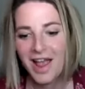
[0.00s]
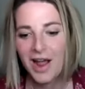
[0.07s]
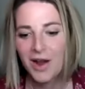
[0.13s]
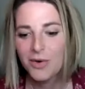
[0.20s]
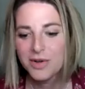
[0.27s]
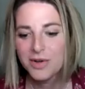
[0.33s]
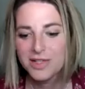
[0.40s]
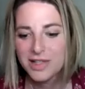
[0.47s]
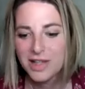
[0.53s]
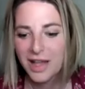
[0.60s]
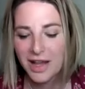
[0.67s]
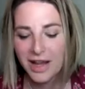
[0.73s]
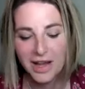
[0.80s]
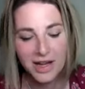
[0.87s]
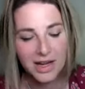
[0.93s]
I was
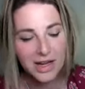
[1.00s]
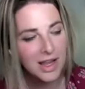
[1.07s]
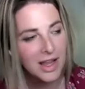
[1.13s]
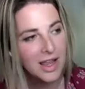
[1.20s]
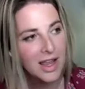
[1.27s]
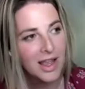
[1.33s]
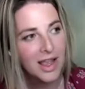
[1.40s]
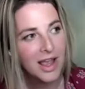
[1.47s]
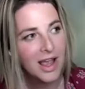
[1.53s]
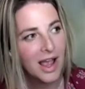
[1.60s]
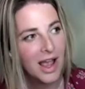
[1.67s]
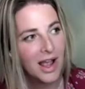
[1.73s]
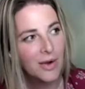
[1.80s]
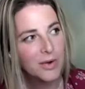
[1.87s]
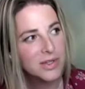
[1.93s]
like,
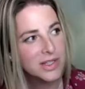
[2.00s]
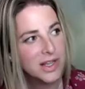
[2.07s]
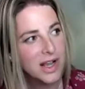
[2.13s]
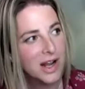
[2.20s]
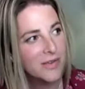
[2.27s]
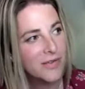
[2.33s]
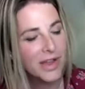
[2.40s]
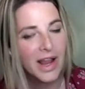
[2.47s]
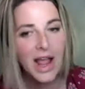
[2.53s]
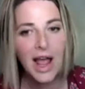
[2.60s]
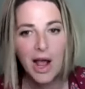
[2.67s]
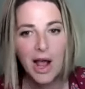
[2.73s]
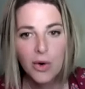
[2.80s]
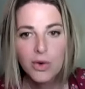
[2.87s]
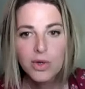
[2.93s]
I was kind of like,
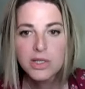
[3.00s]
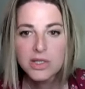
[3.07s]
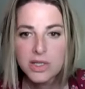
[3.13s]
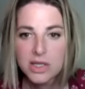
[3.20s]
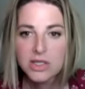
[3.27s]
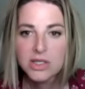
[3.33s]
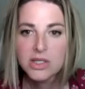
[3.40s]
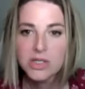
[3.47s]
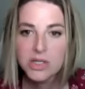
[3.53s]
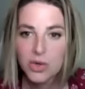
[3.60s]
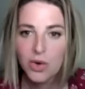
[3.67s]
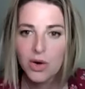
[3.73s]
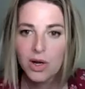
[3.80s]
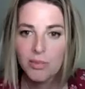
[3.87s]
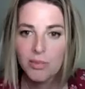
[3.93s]
how is this
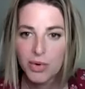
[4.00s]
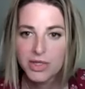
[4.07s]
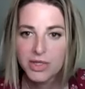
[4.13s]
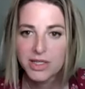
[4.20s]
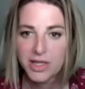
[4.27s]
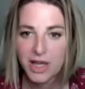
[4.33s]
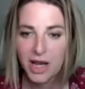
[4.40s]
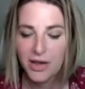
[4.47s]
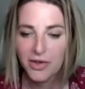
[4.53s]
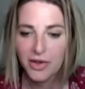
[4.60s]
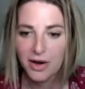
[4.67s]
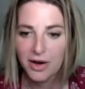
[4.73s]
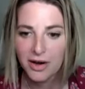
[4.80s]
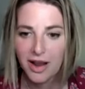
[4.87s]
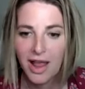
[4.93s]
story put
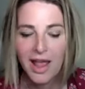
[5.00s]
together?